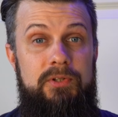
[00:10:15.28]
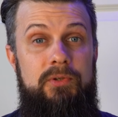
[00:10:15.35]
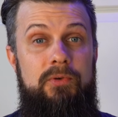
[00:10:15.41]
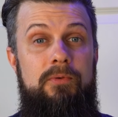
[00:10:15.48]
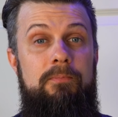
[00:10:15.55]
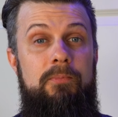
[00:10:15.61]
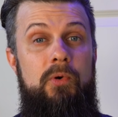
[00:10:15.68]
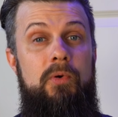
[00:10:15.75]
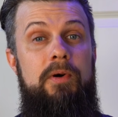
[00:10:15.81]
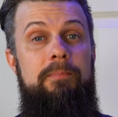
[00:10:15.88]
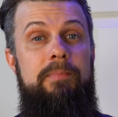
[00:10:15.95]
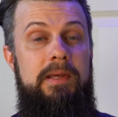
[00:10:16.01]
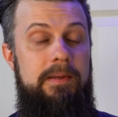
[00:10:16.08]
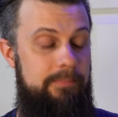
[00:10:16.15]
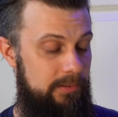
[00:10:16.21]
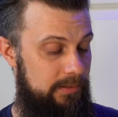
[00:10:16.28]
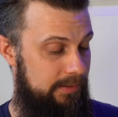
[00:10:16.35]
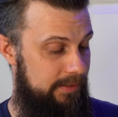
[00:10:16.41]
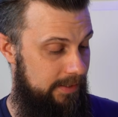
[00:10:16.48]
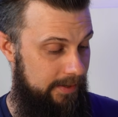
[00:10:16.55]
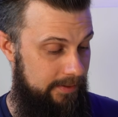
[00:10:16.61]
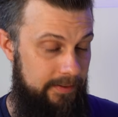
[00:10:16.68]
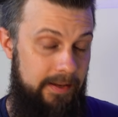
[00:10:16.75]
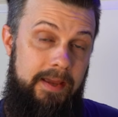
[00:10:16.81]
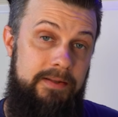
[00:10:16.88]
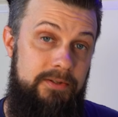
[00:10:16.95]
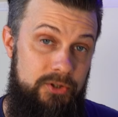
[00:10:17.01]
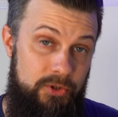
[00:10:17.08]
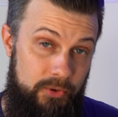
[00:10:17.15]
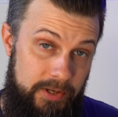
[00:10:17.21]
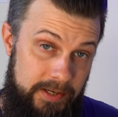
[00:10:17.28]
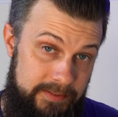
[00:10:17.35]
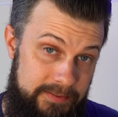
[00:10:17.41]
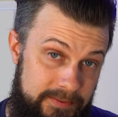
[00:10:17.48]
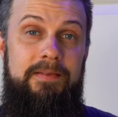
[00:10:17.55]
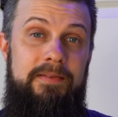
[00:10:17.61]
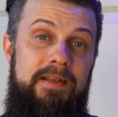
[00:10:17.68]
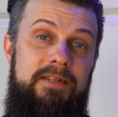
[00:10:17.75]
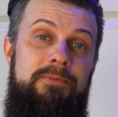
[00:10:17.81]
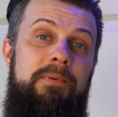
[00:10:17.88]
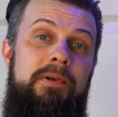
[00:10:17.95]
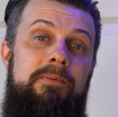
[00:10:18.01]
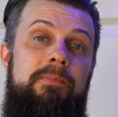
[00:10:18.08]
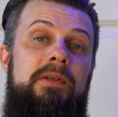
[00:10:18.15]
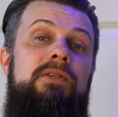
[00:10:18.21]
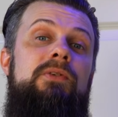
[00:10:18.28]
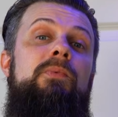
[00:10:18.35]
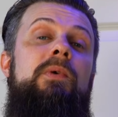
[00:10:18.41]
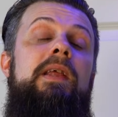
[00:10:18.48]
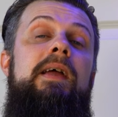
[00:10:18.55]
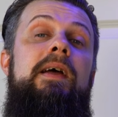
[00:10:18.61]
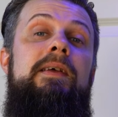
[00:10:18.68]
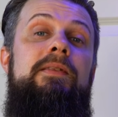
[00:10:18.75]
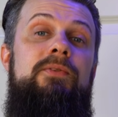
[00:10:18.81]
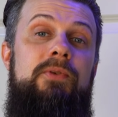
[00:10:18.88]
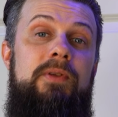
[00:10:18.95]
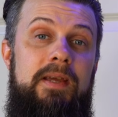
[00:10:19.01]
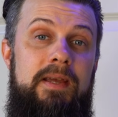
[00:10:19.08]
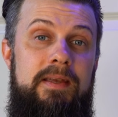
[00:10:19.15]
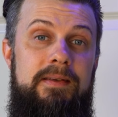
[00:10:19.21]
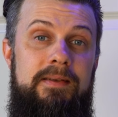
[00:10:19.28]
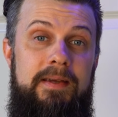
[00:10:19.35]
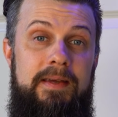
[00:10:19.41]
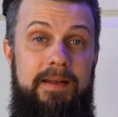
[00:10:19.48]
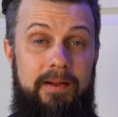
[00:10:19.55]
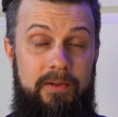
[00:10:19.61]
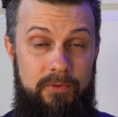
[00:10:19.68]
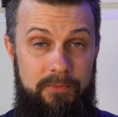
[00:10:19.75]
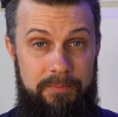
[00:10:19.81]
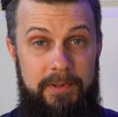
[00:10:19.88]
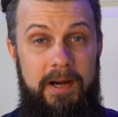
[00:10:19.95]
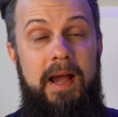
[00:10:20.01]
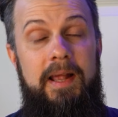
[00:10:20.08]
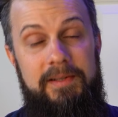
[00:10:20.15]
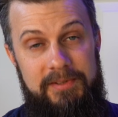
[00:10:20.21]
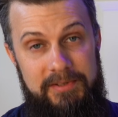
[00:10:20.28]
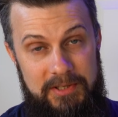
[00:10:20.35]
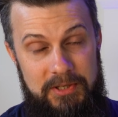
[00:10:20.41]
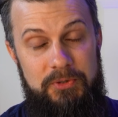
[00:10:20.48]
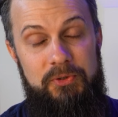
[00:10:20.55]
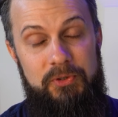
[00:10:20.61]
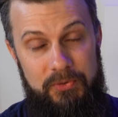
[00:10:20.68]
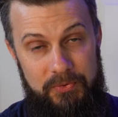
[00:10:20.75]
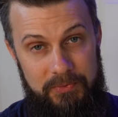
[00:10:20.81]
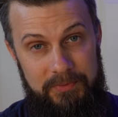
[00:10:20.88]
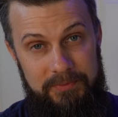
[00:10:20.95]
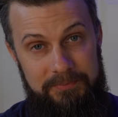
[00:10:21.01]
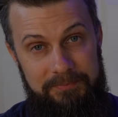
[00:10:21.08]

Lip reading: so more people can enjoy it. And that's pretty much what I had today, and I hope I'll see you soon.